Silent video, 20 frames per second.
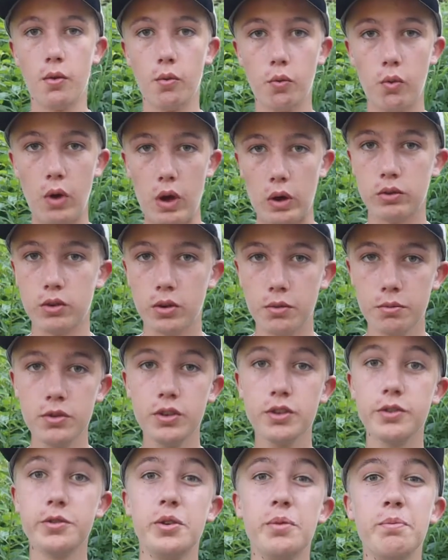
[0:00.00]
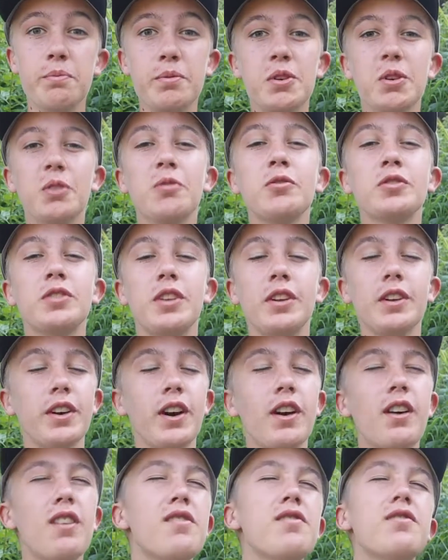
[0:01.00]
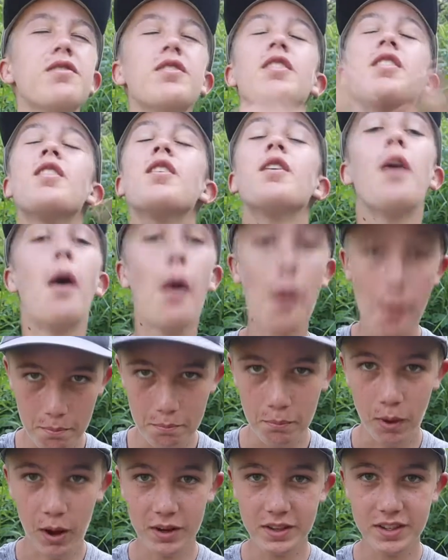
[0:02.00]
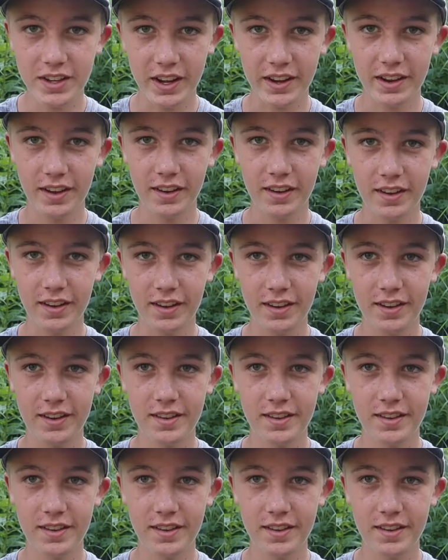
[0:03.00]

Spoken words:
Welcome to the beautiful state of Montana.